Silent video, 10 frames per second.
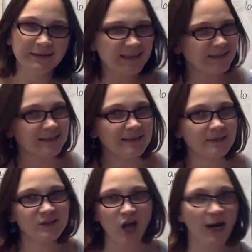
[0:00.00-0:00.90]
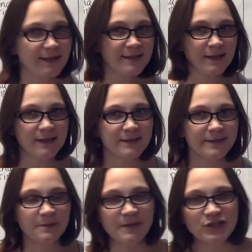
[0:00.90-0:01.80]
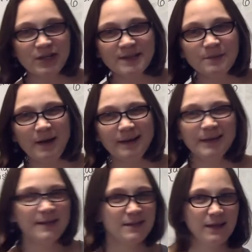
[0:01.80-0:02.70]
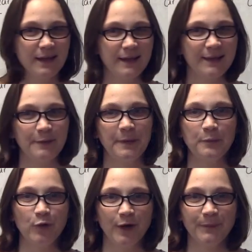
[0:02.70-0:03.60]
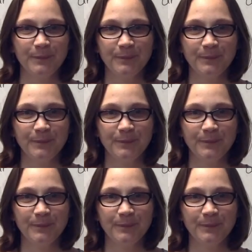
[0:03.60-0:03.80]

This is starting to look suspicious, but let's look at a little bit more.